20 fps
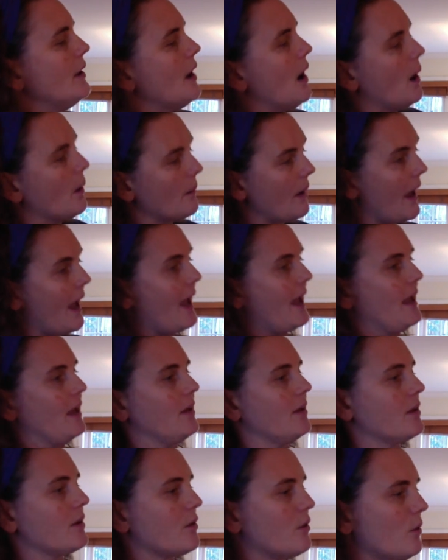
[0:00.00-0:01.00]
Okay,
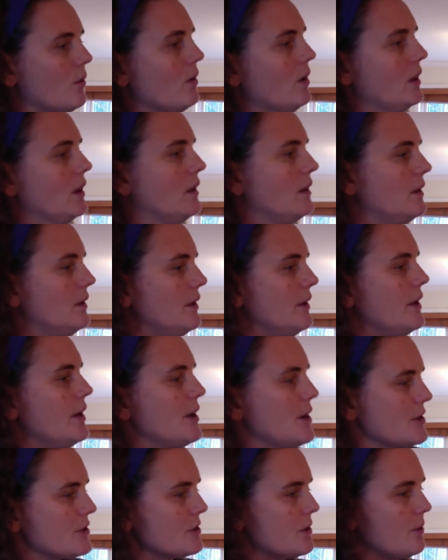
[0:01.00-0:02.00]
cool.
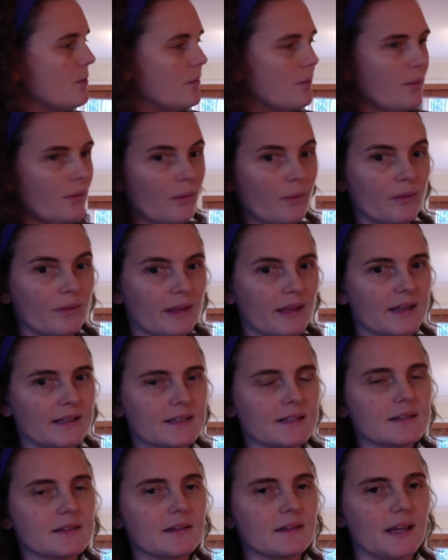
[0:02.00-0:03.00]
So
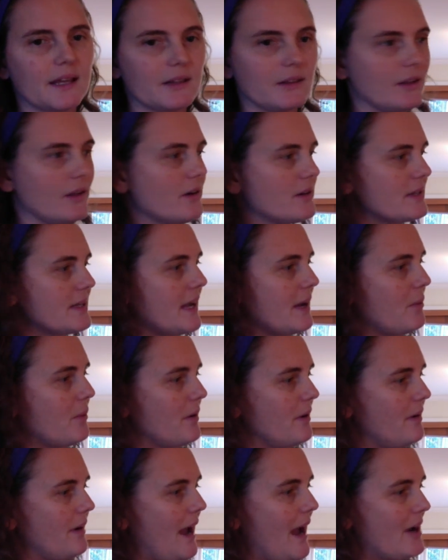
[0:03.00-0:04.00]
it looks like
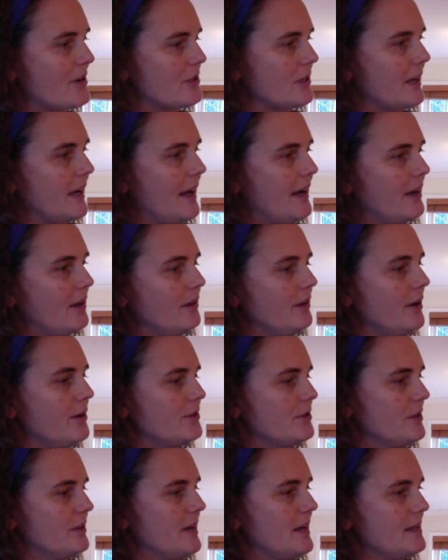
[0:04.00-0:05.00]
we're actually getting
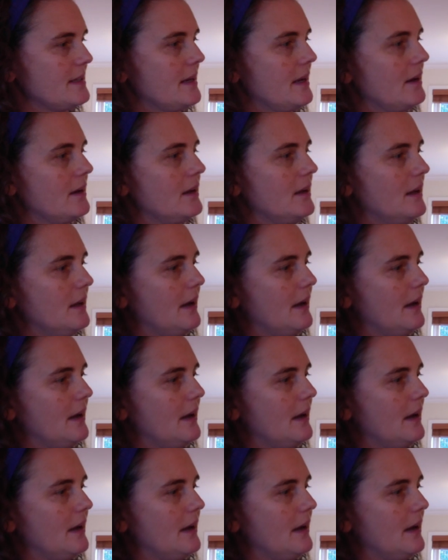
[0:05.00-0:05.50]
closer, doesn't it?